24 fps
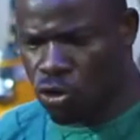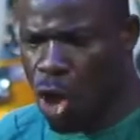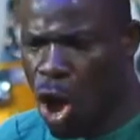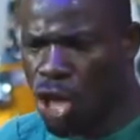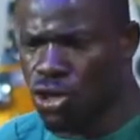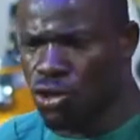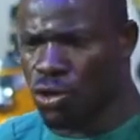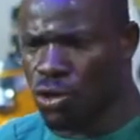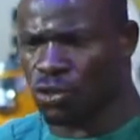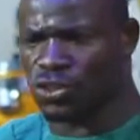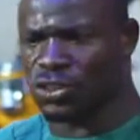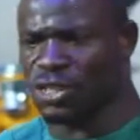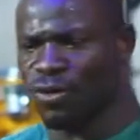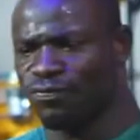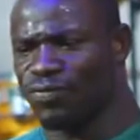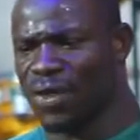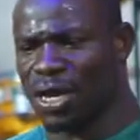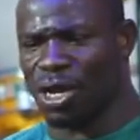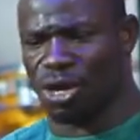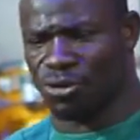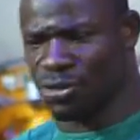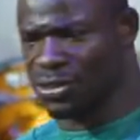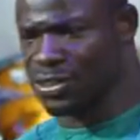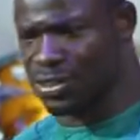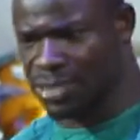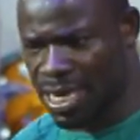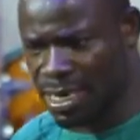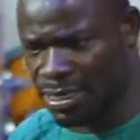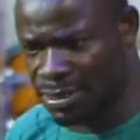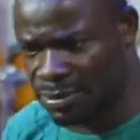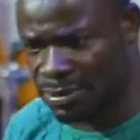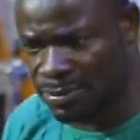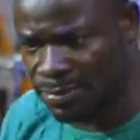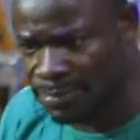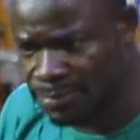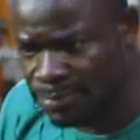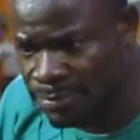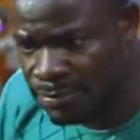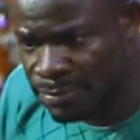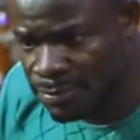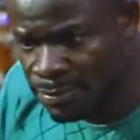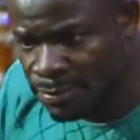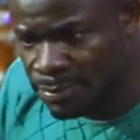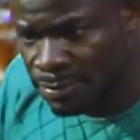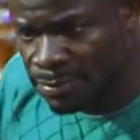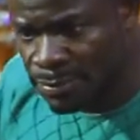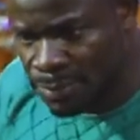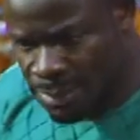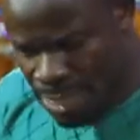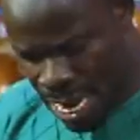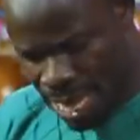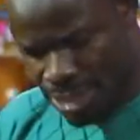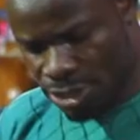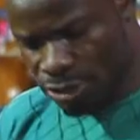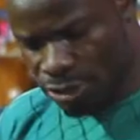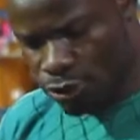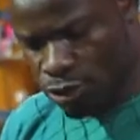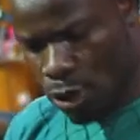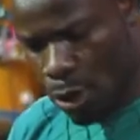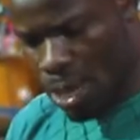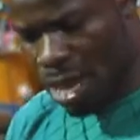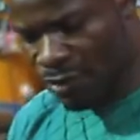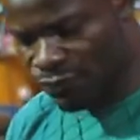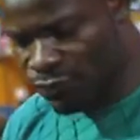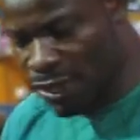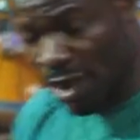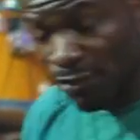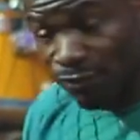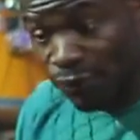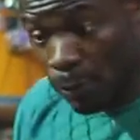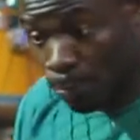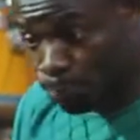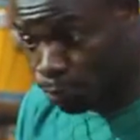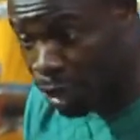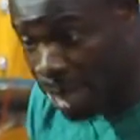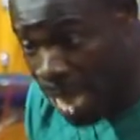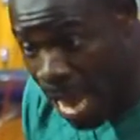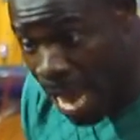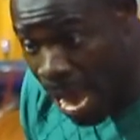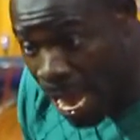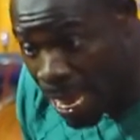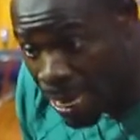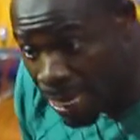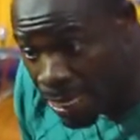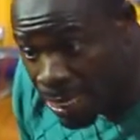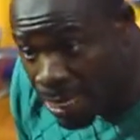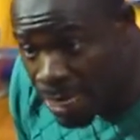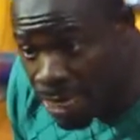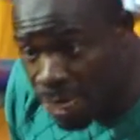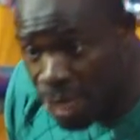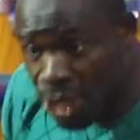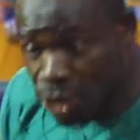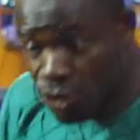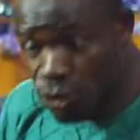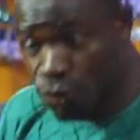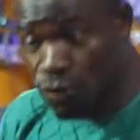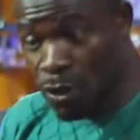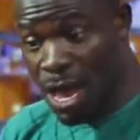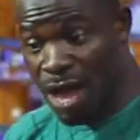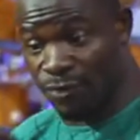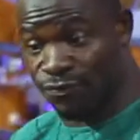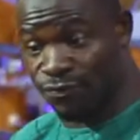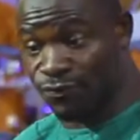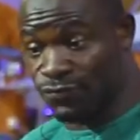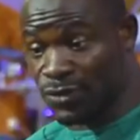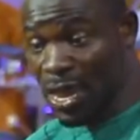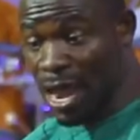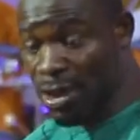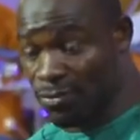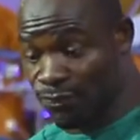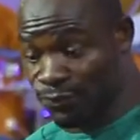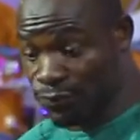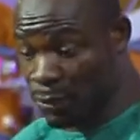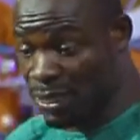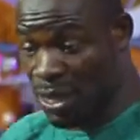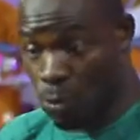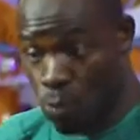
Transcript: call yourself a Christian and you don't have time for prayer, you don't have time for